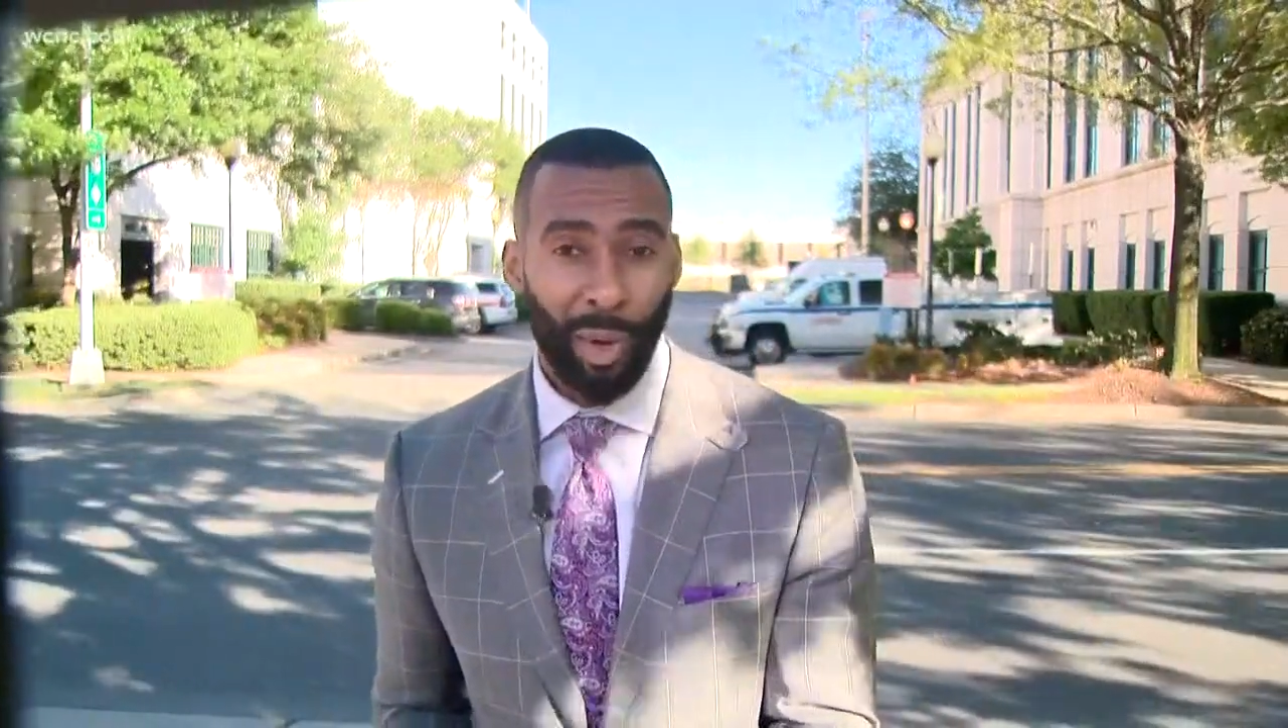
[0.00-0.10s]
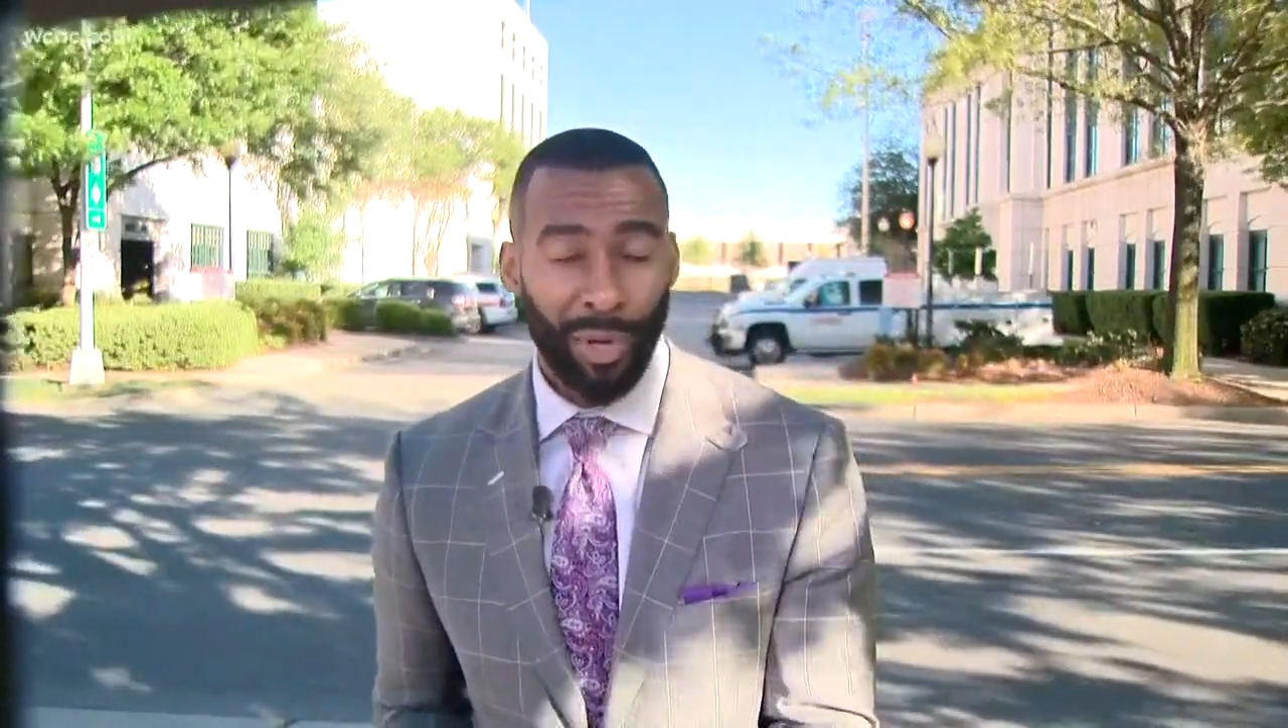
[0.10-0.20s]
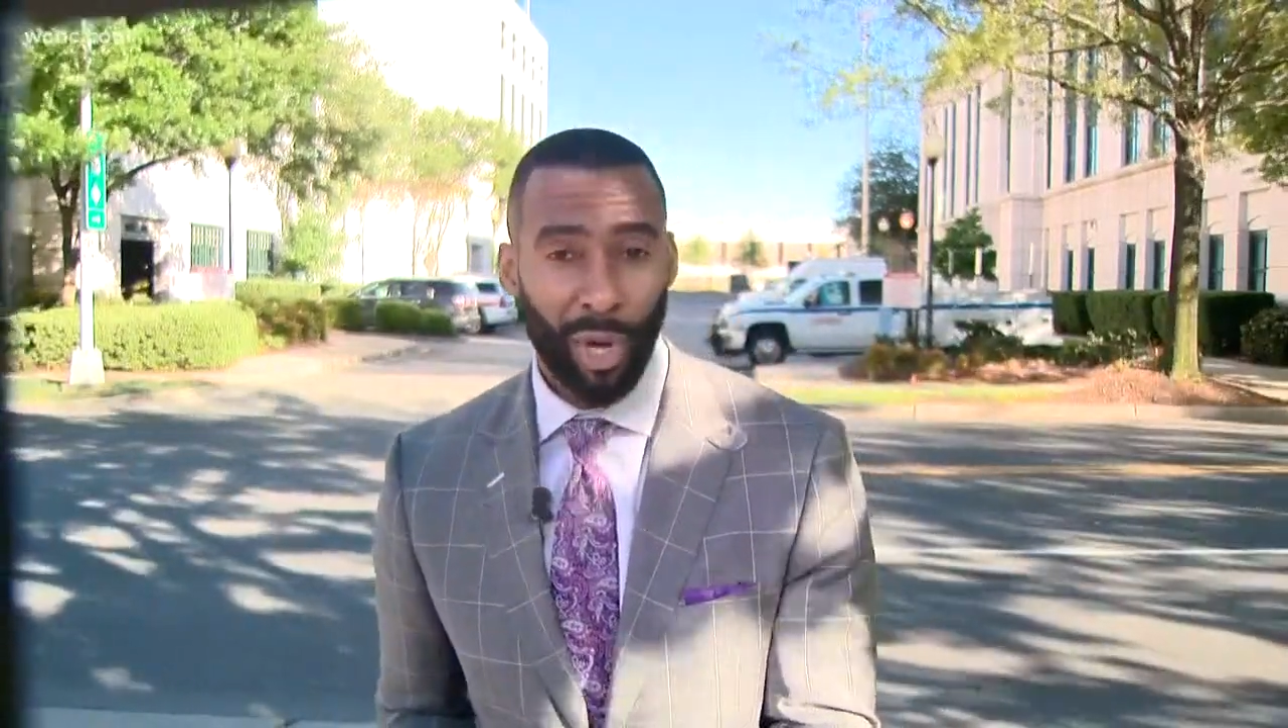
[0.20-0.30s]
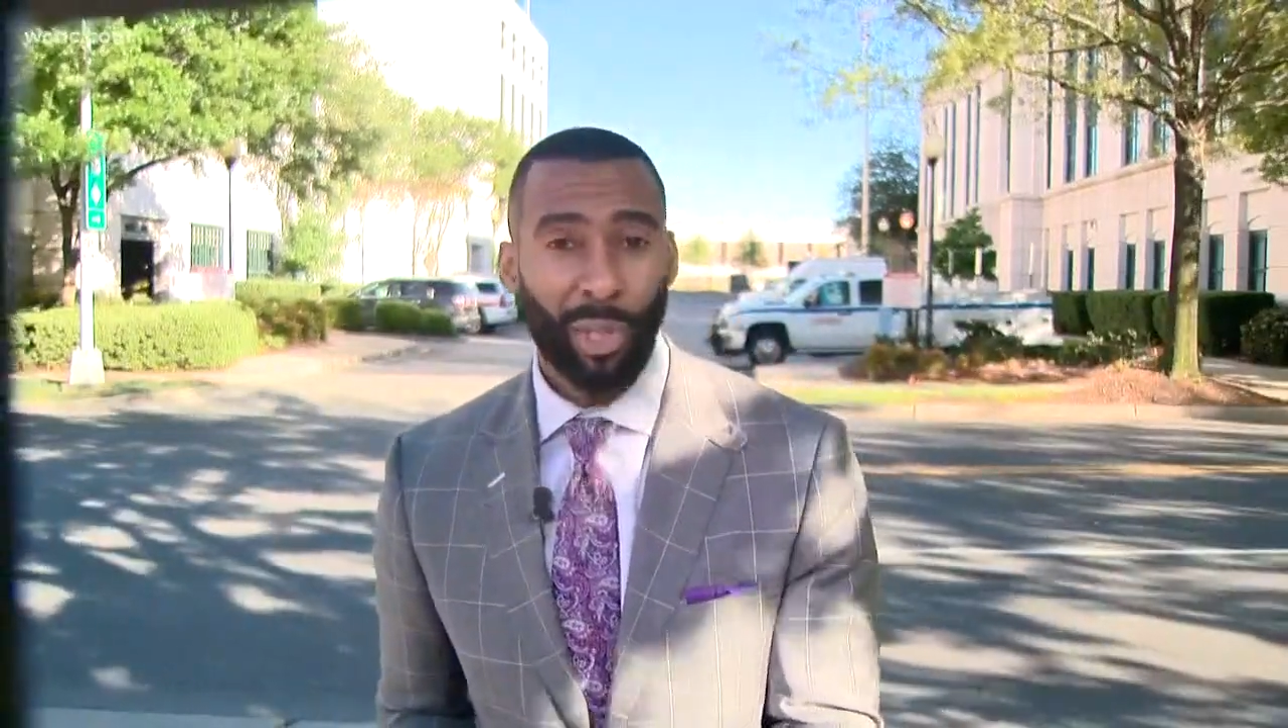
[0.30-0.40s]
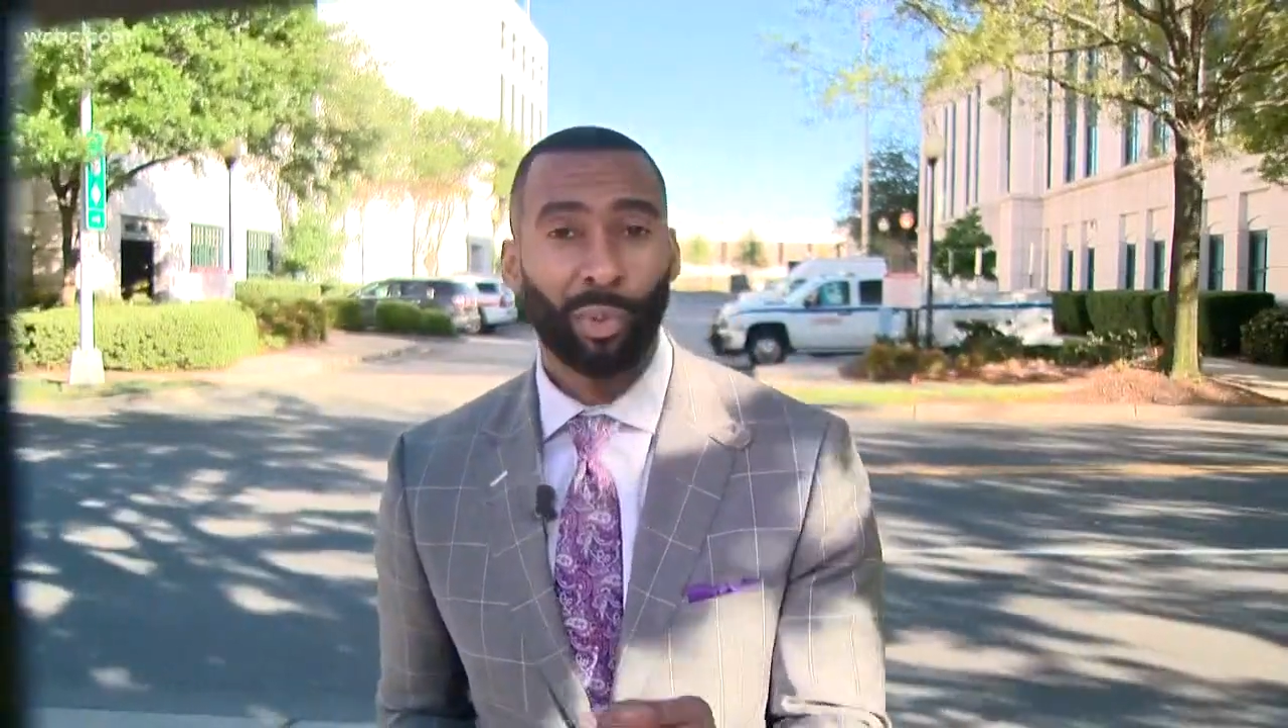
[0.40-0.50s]

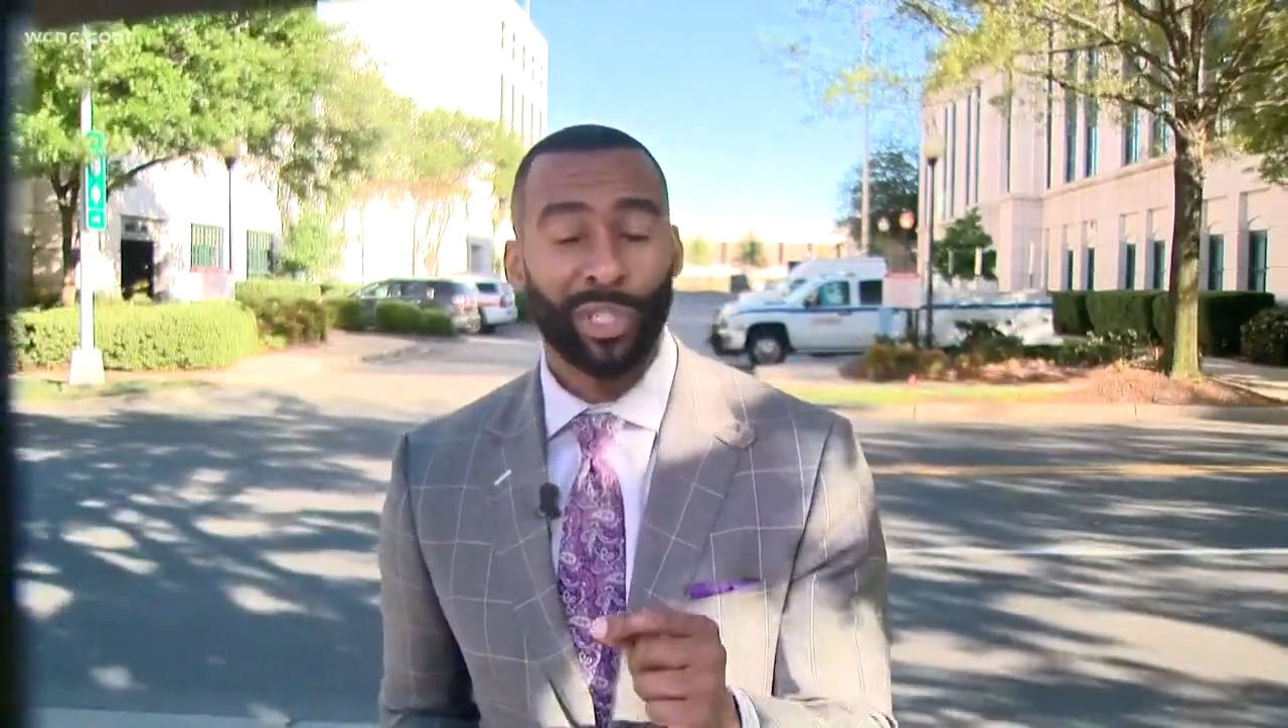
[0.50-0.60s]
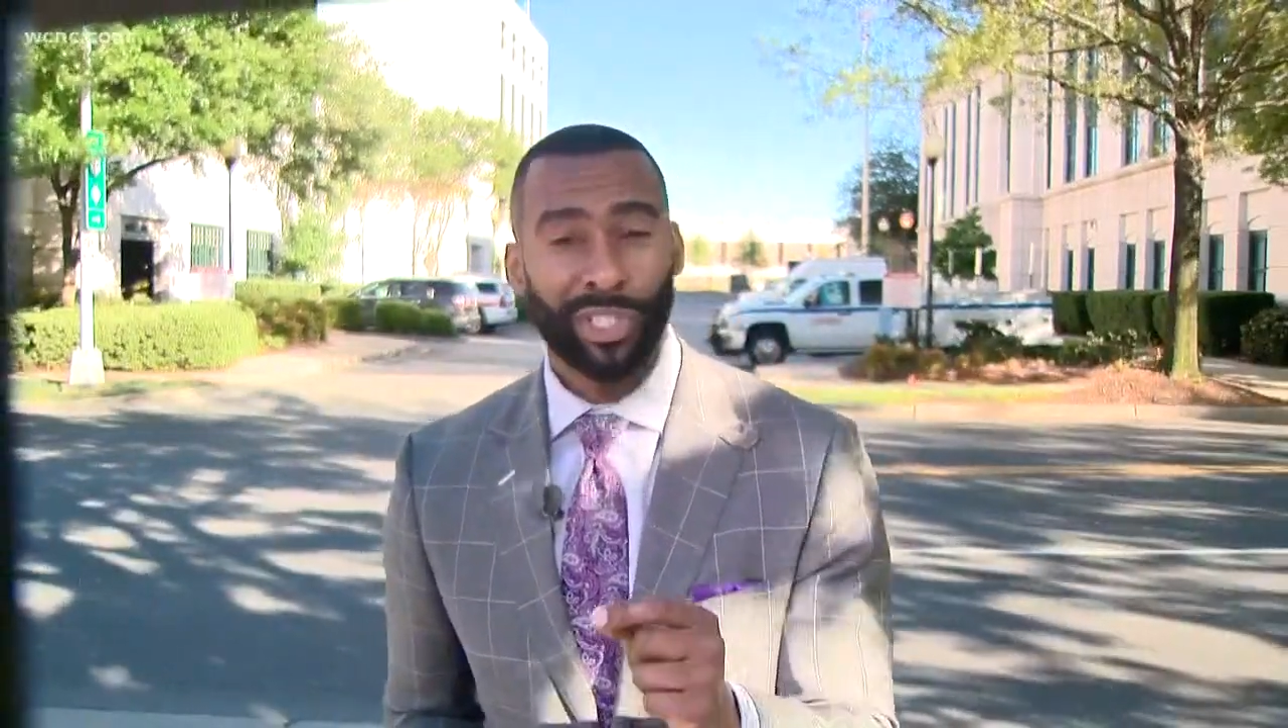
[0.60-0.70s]
We know there were